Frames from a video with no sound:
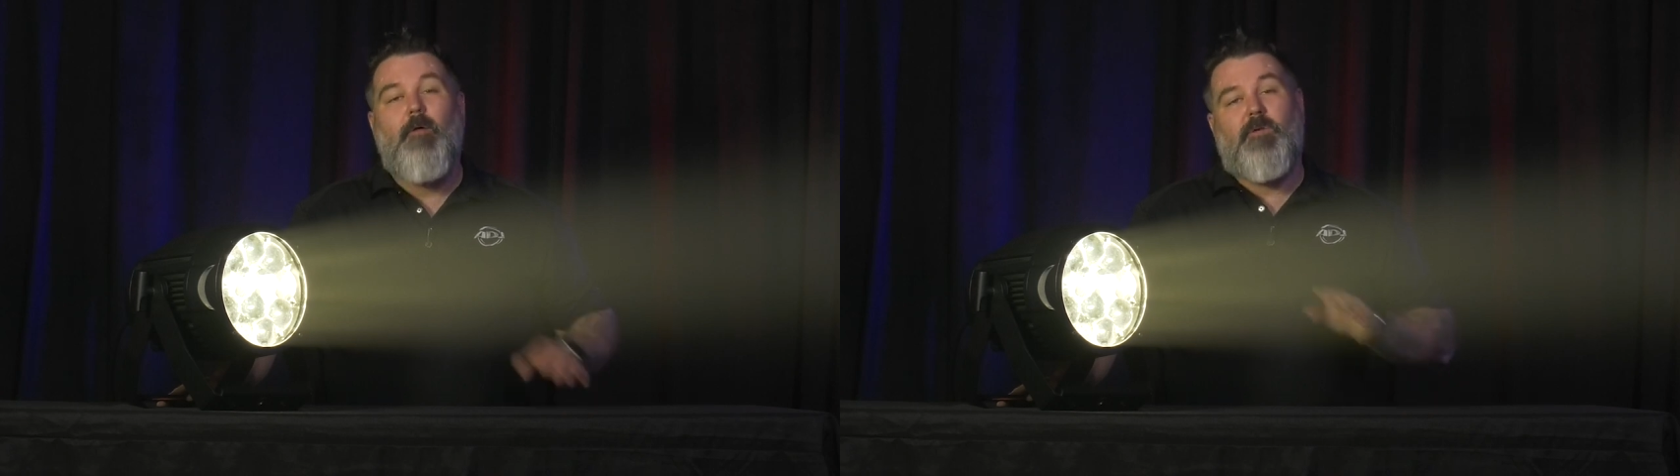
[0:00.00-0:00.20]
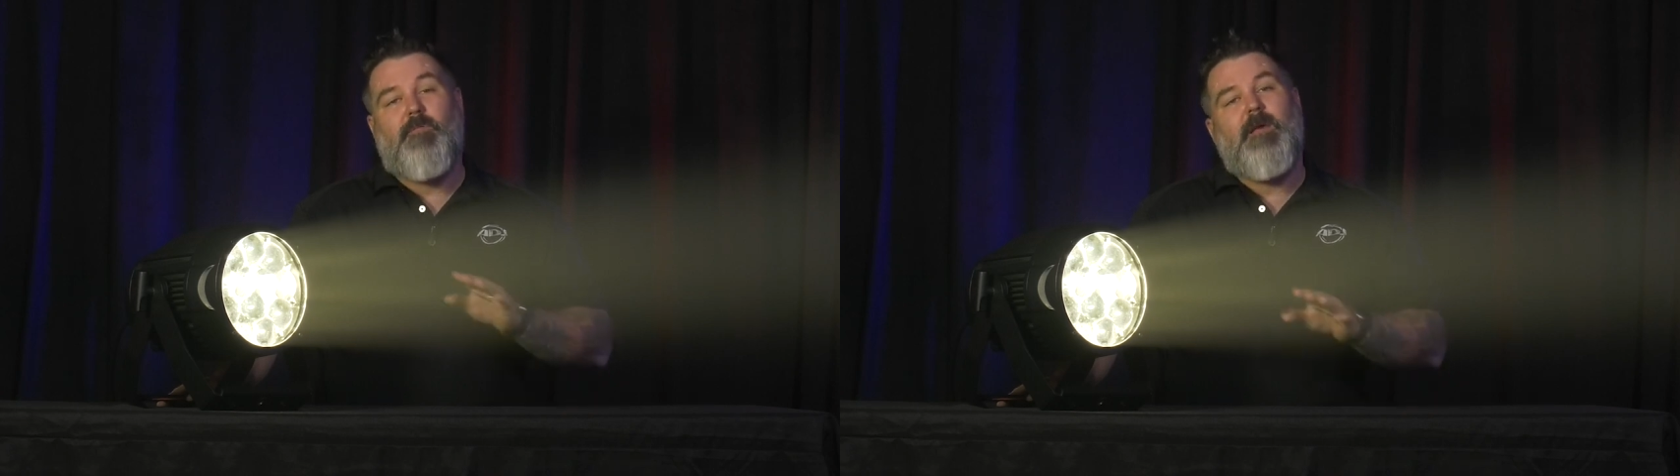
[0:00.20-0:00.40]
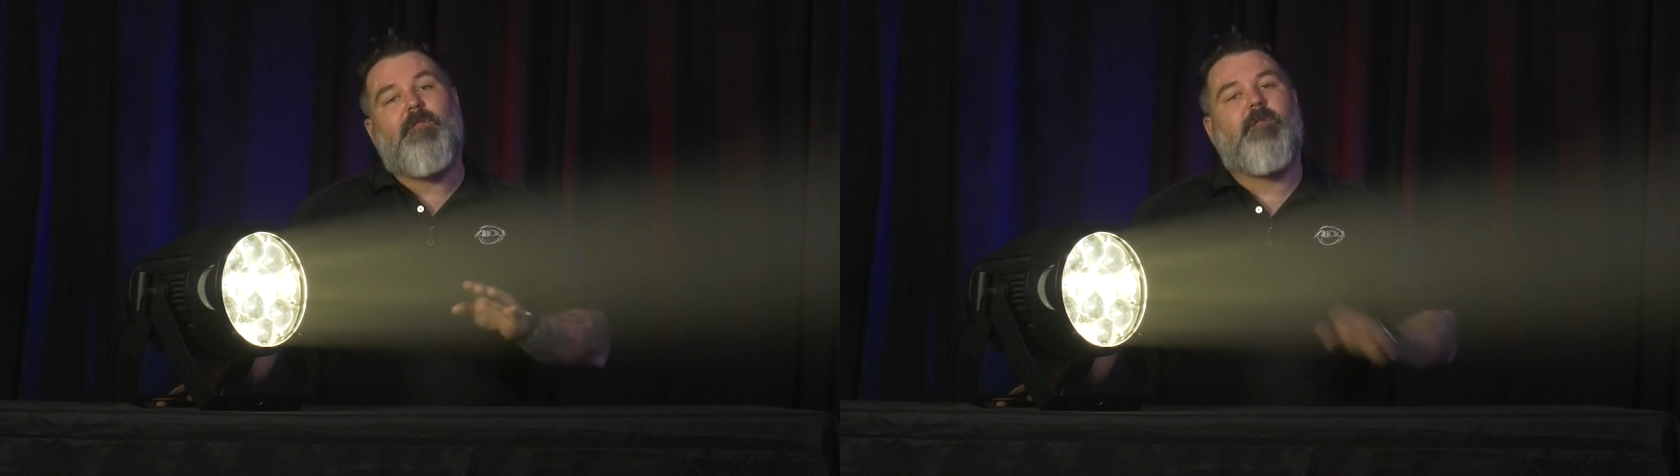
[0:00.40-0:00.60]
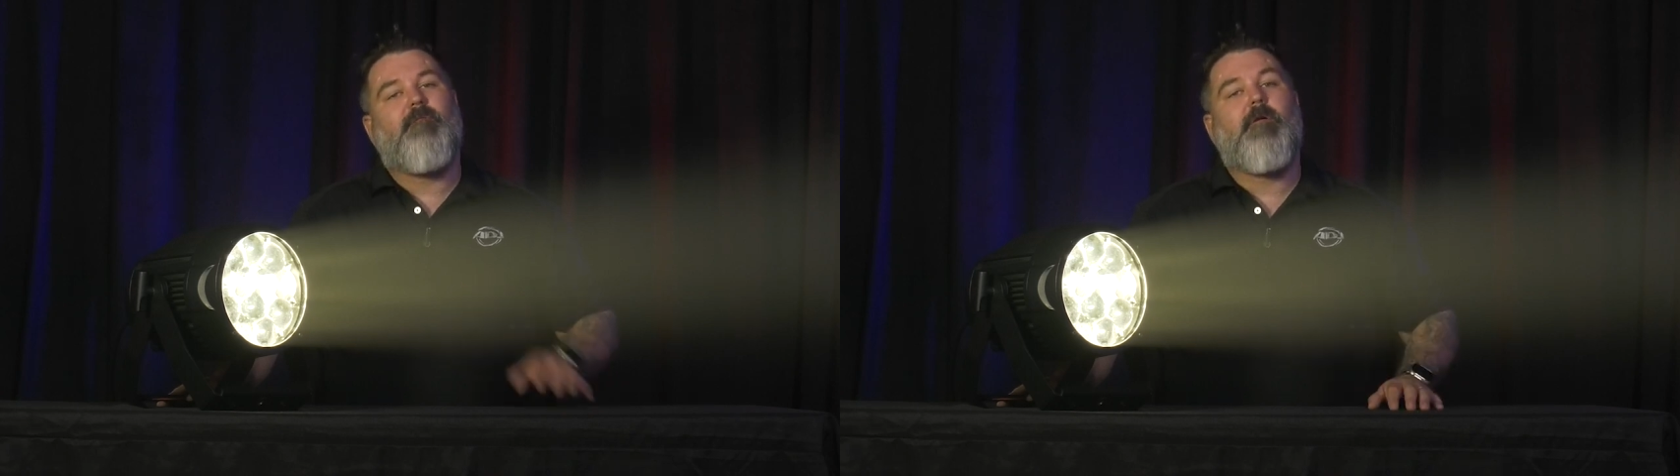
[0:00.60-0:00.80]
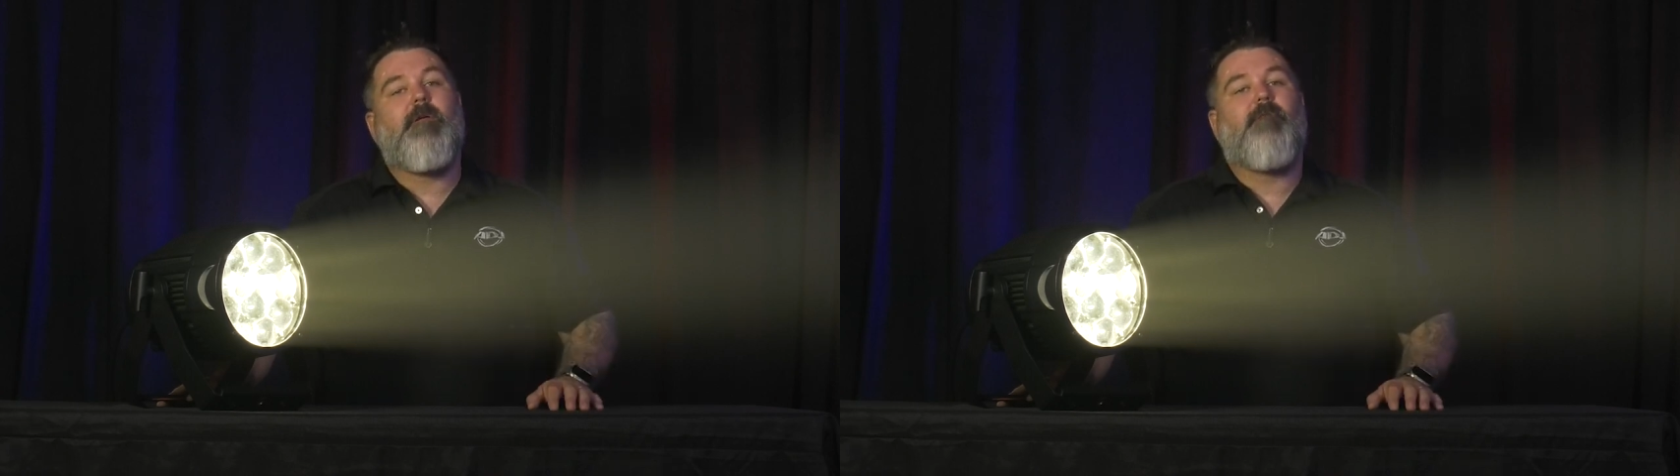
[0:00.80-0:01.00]
which makes this
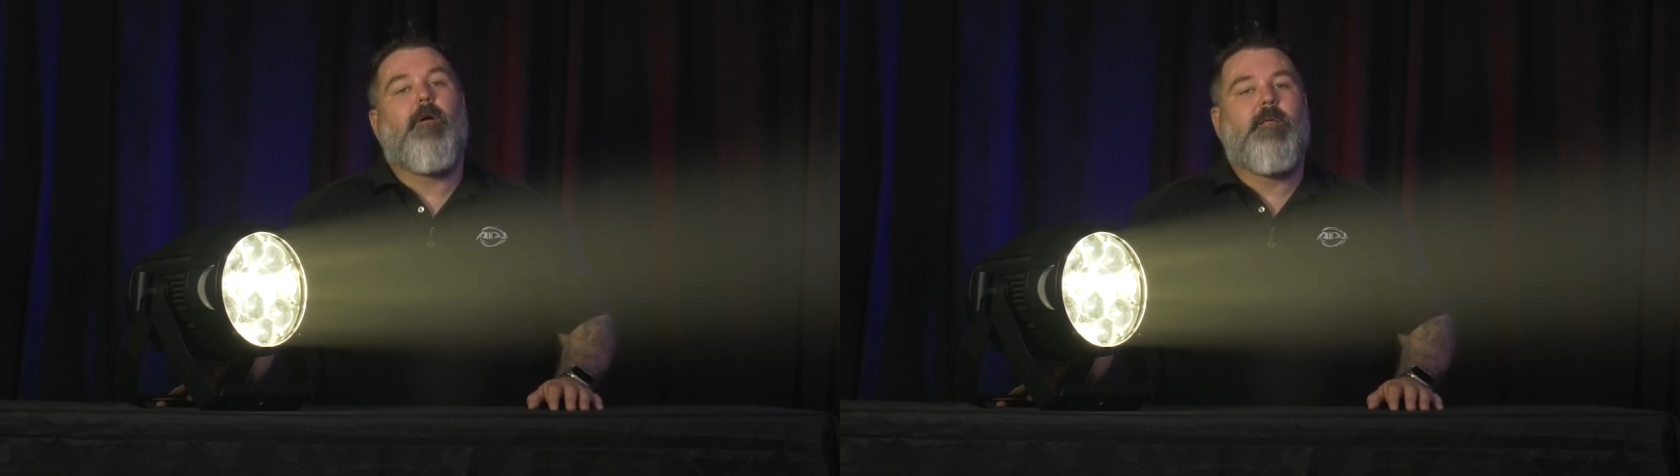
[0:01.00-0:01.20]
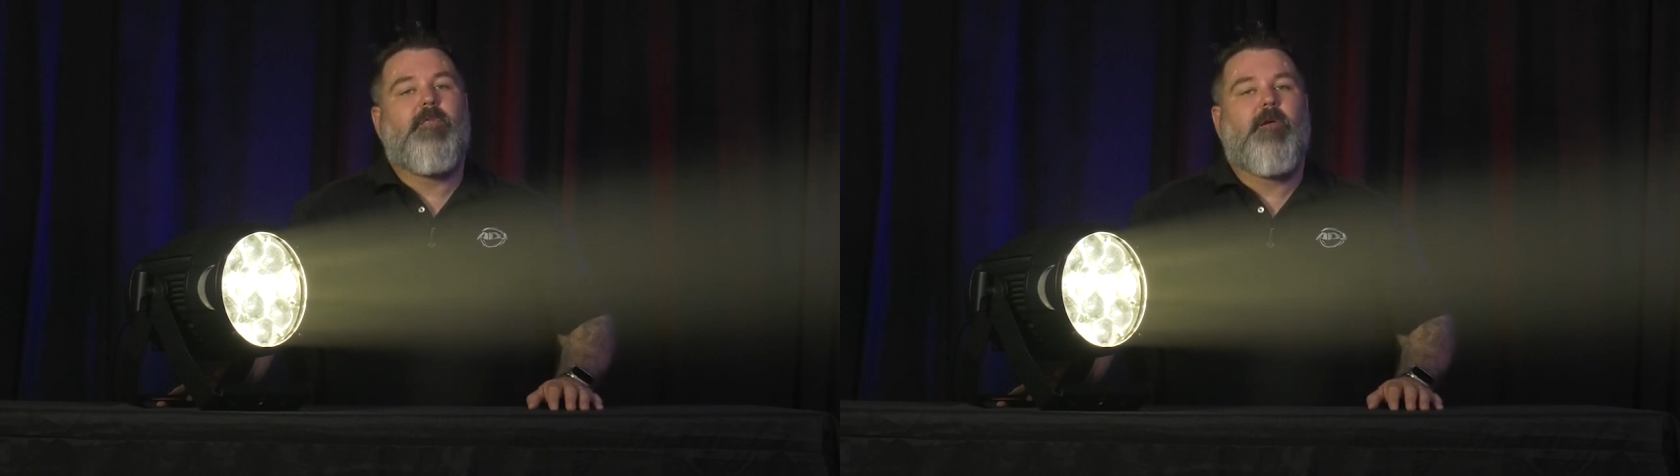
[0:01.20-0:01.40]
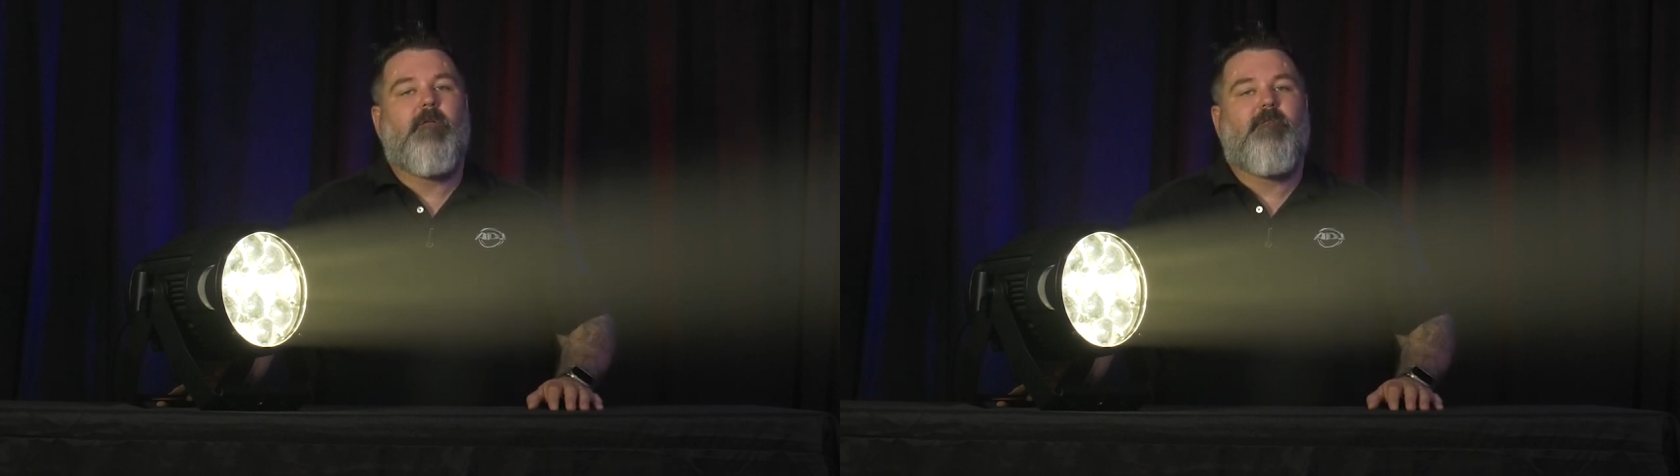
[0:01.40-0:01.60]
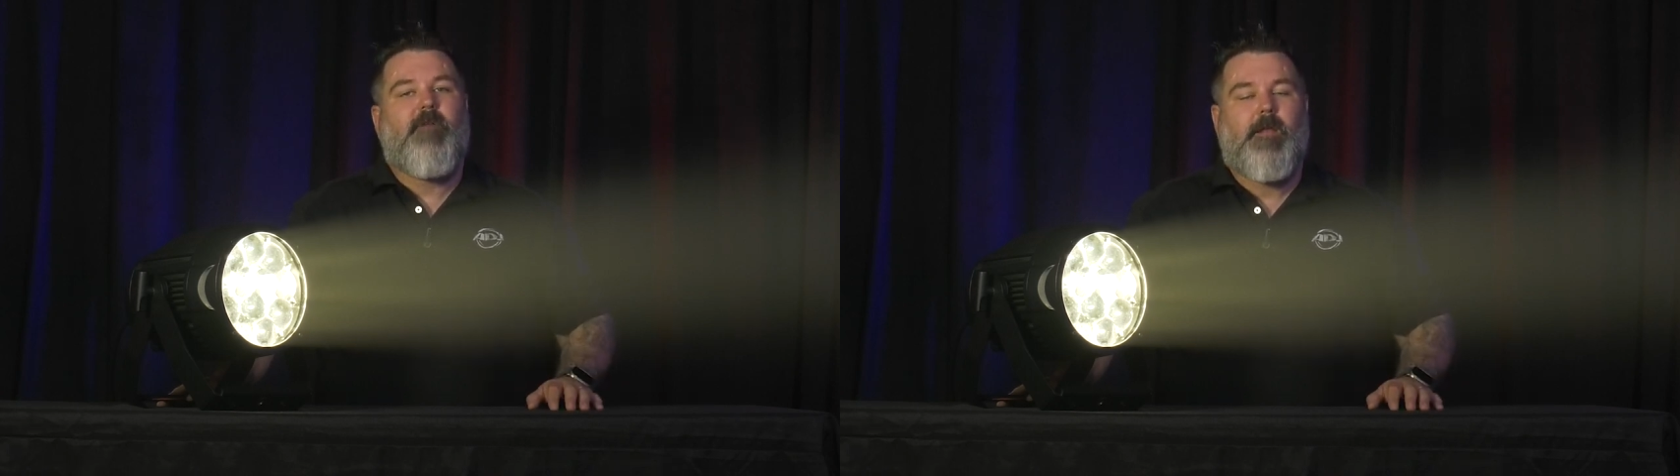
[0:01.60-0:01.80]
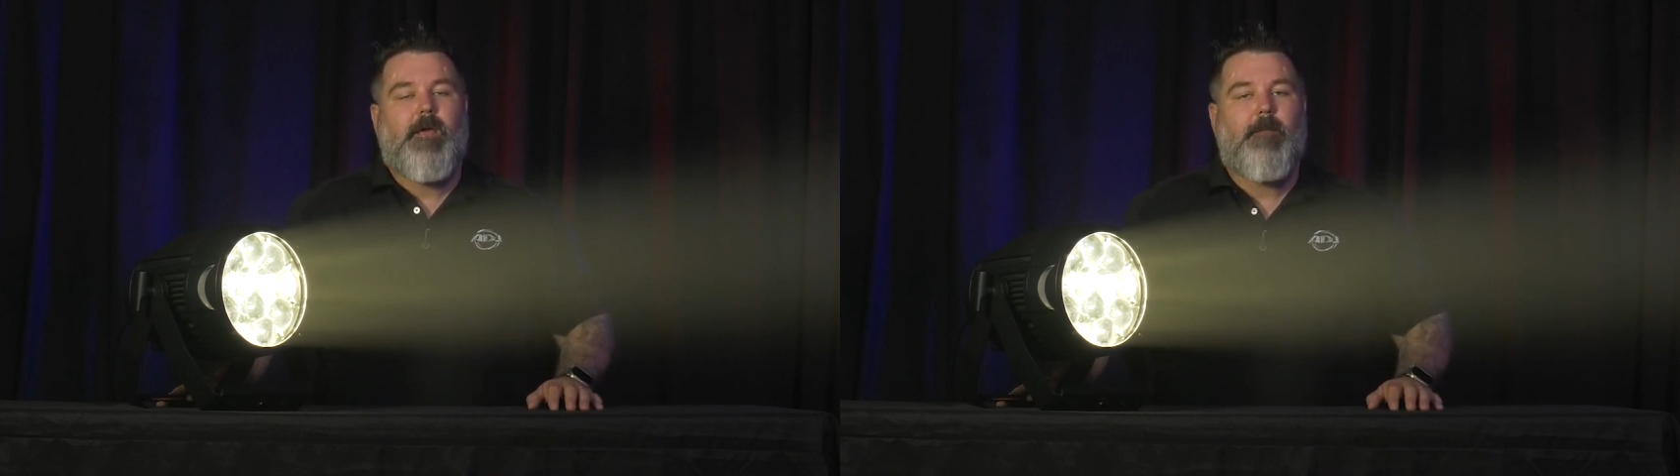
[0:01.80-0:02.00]
very volunteer
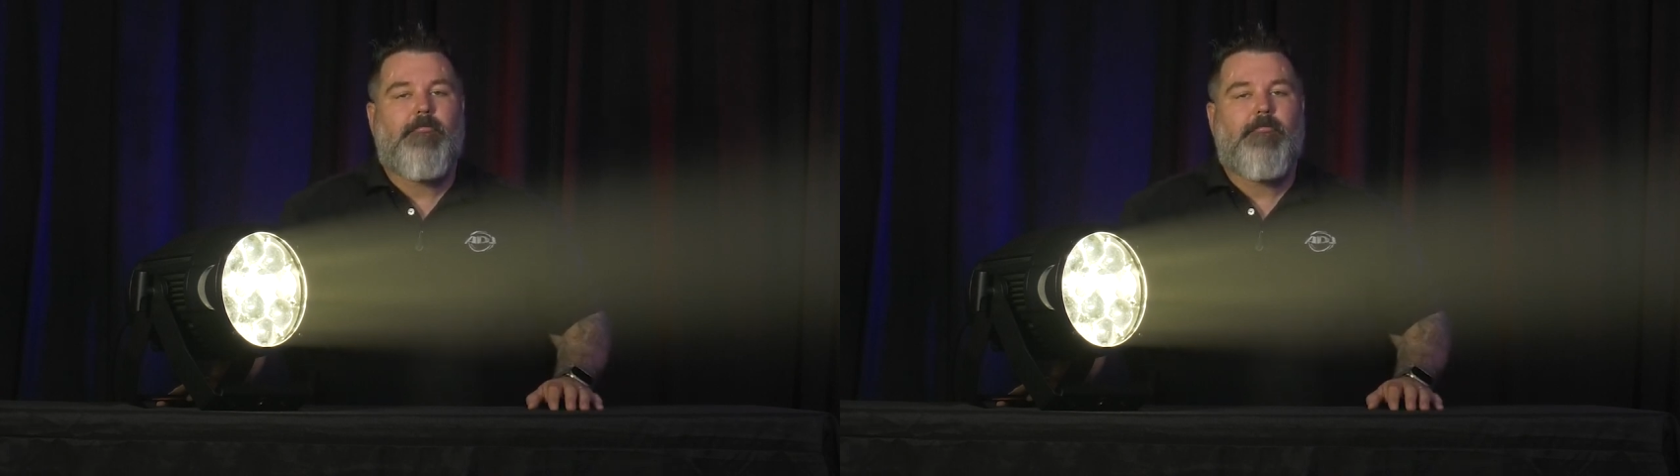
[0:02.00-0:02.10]
friendly.